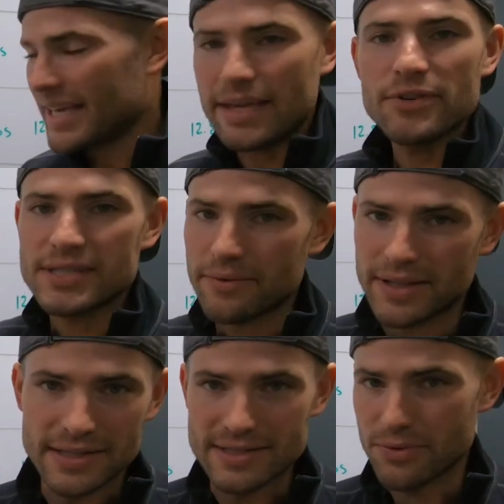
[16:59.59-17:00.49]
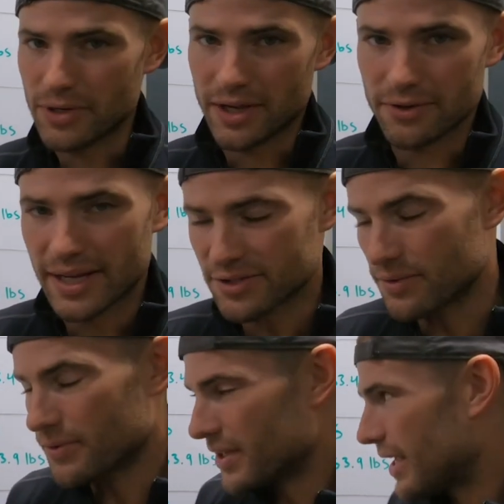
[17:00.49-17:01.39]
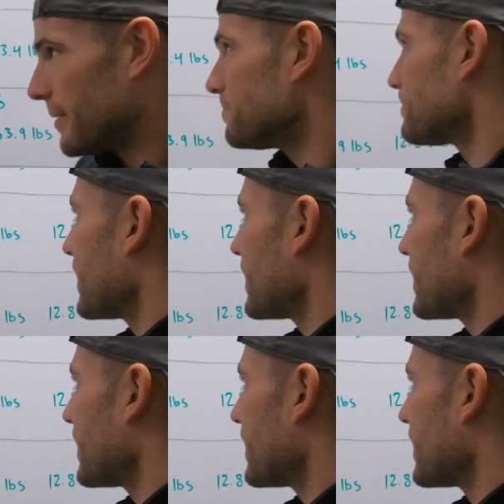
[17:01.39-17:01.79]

Give yourself at least 300 extra for the day.